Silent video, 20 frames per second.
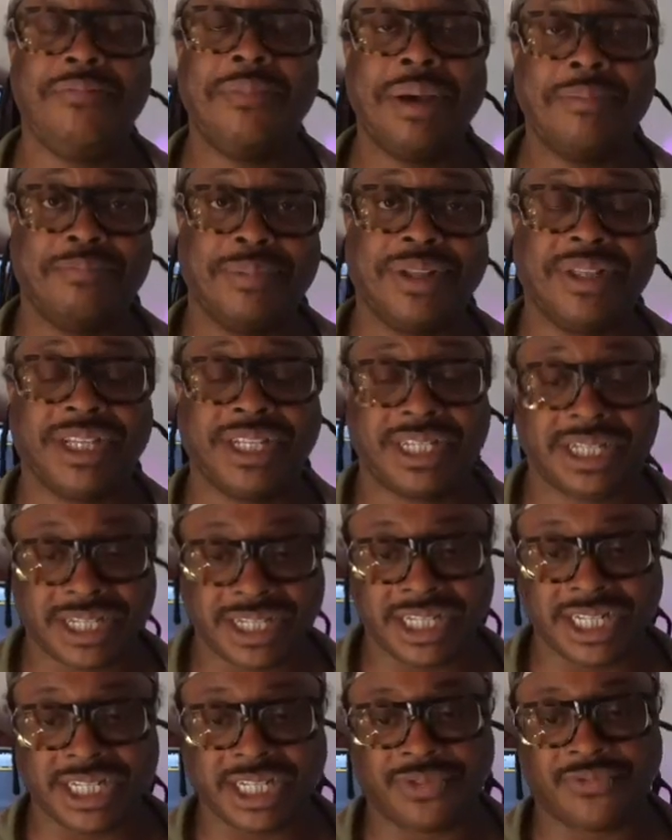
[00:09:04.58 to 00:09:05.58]
remember,
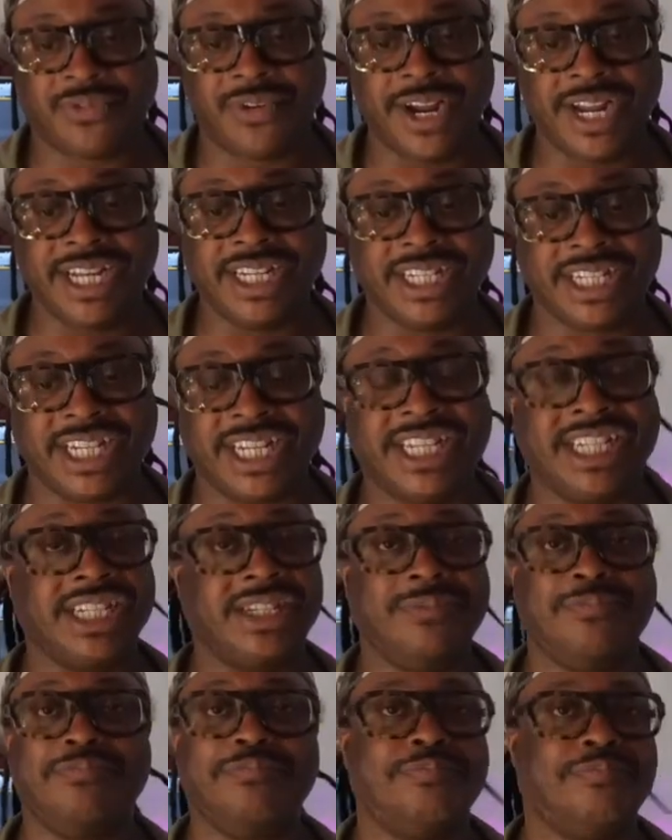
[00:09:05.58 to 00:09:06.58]
this phrase
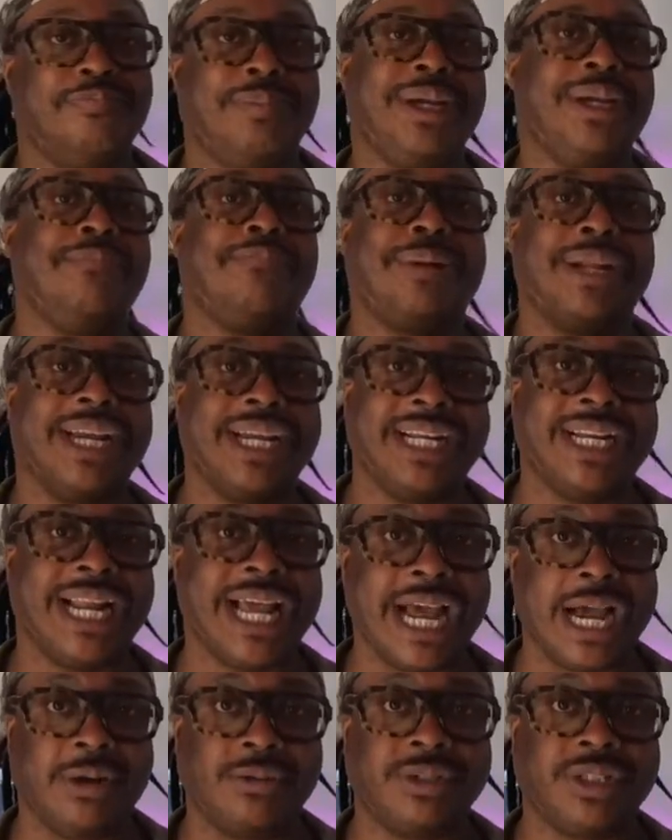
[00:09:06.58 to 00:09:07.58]
isn't being played
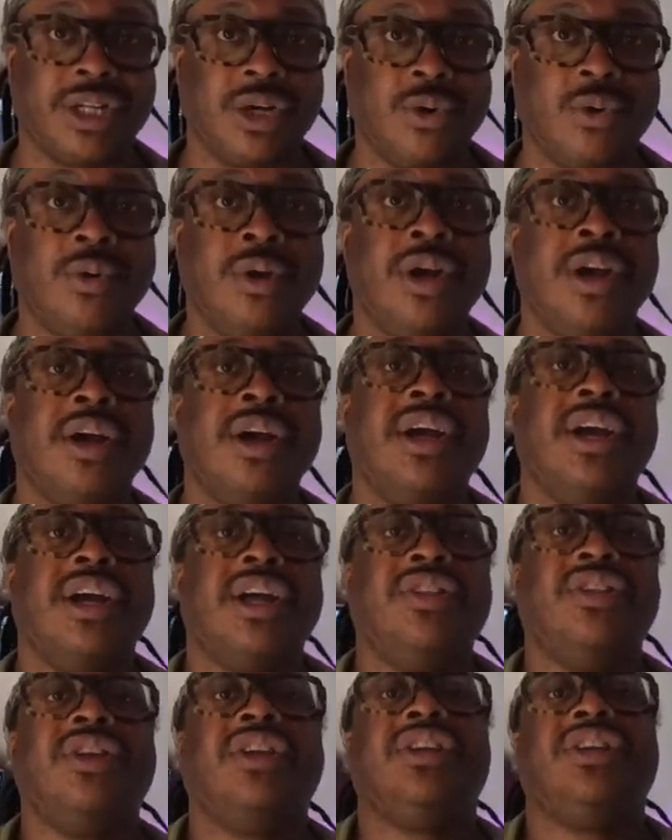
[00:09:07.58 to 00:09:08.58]
loud, so
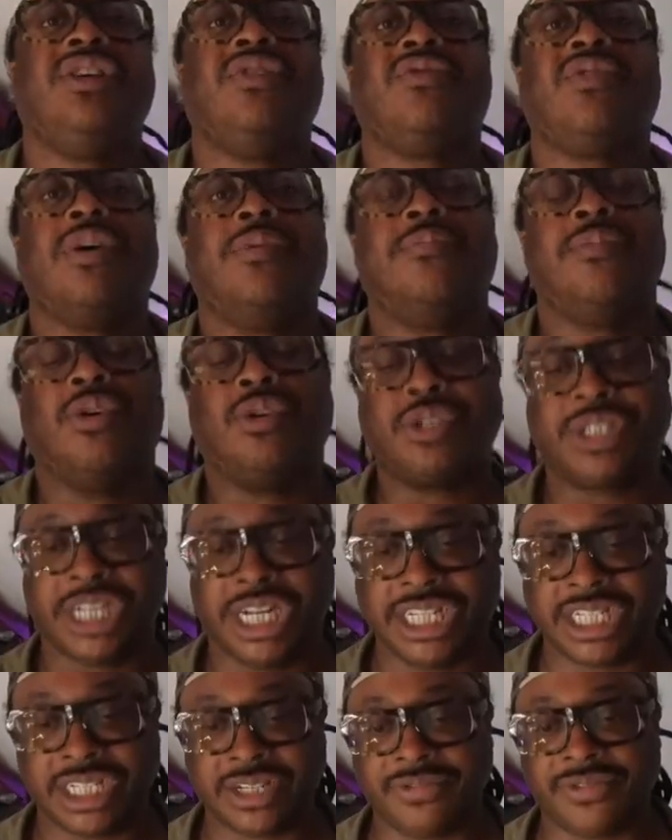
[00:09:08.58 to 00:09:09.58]
that you've got more
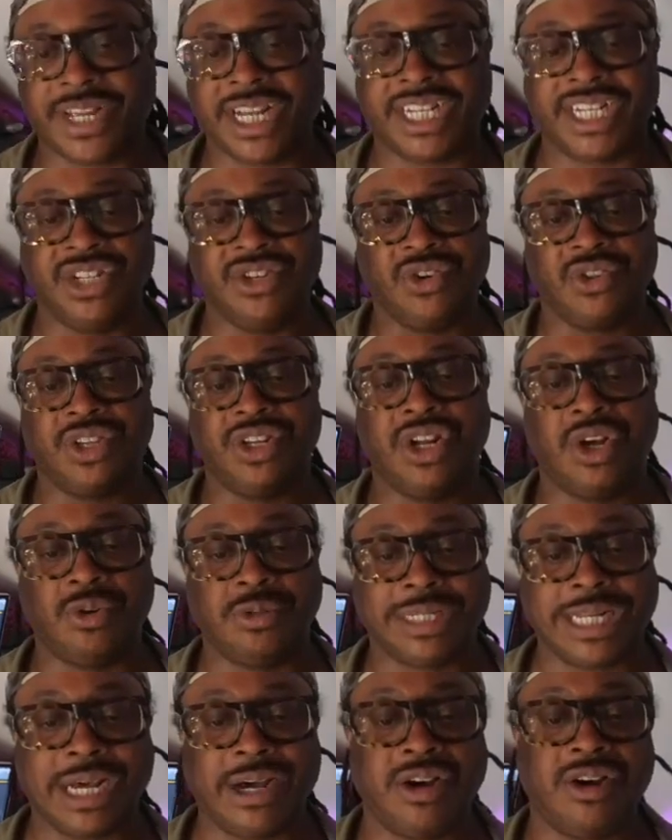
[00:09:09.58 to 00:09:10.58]
chance of getting all the
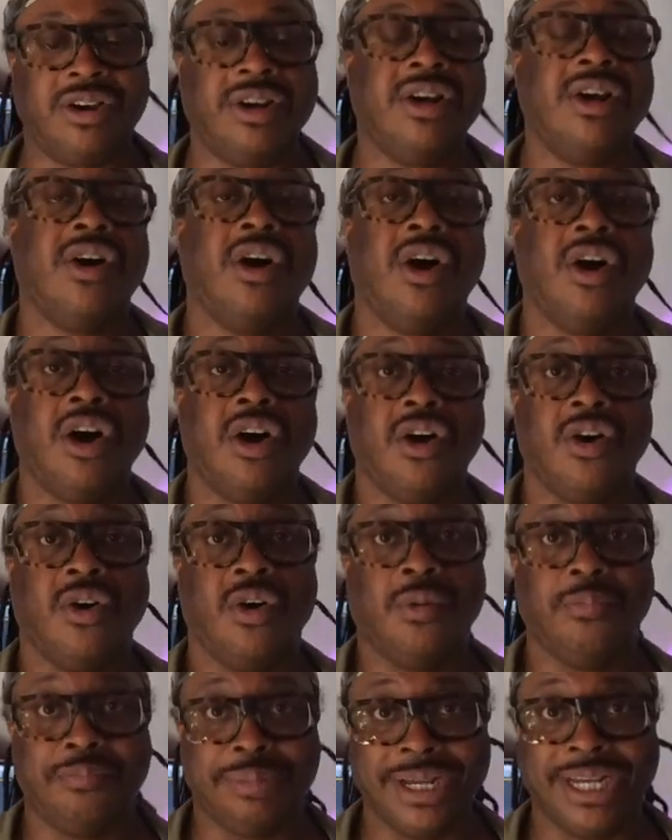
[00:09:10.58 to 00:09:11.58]
notes out,
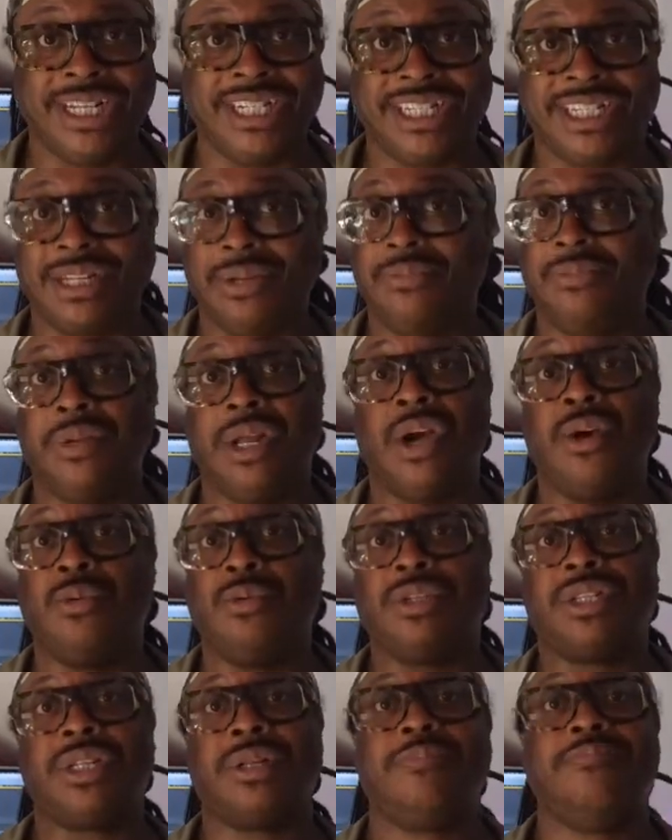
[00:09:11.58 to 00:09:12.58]
albeit some
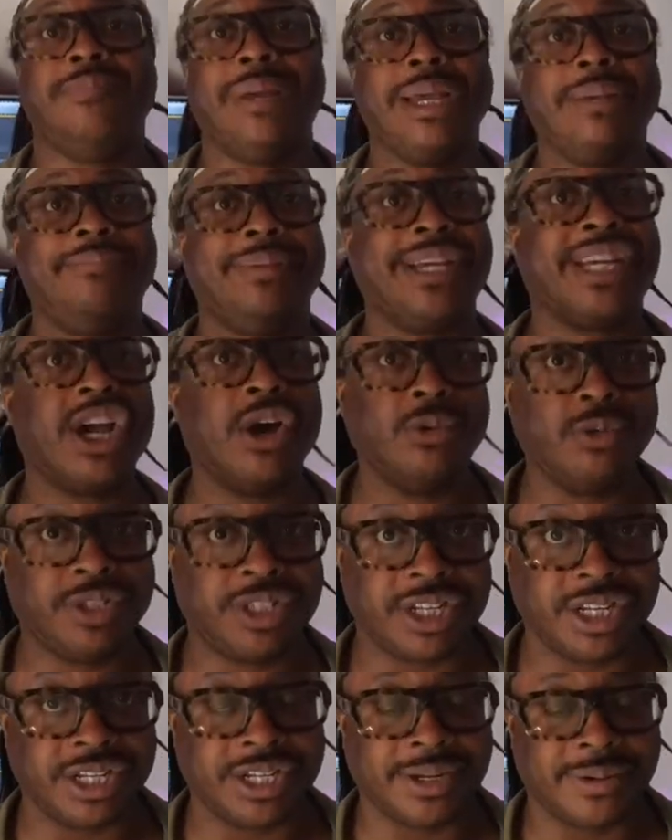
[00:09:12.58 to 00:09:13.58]
notes may be
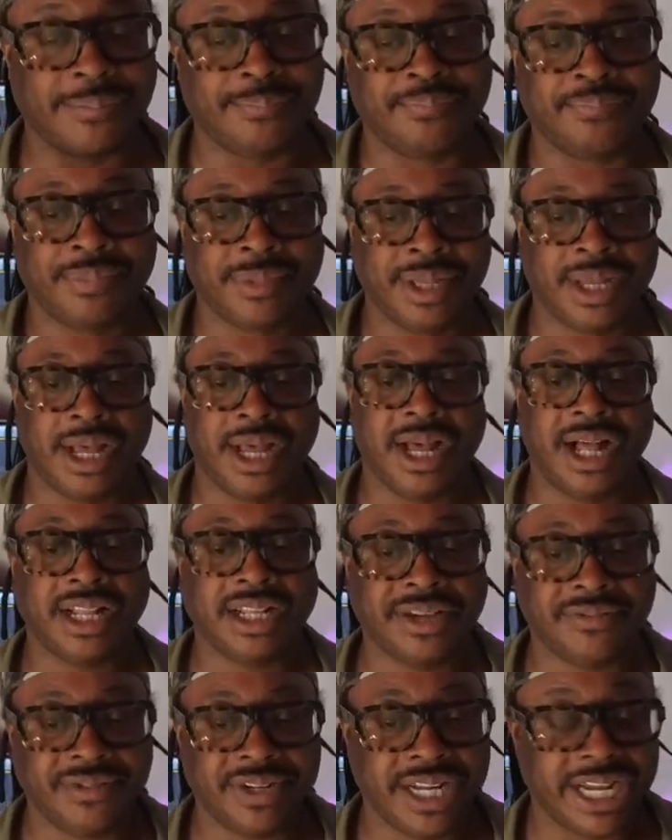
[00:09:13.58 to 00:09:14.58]
ghosted. I'll
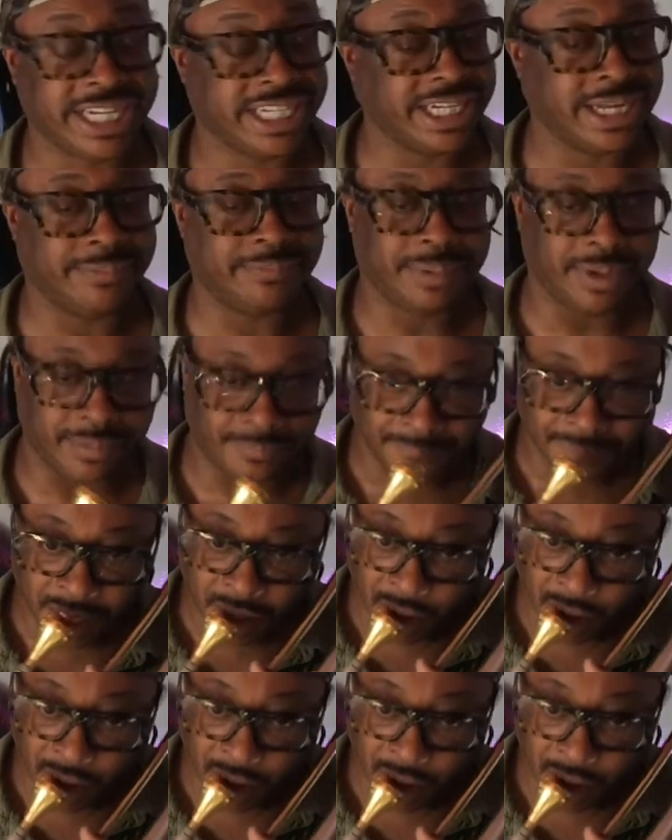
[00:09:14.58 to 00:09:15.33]
give you an example.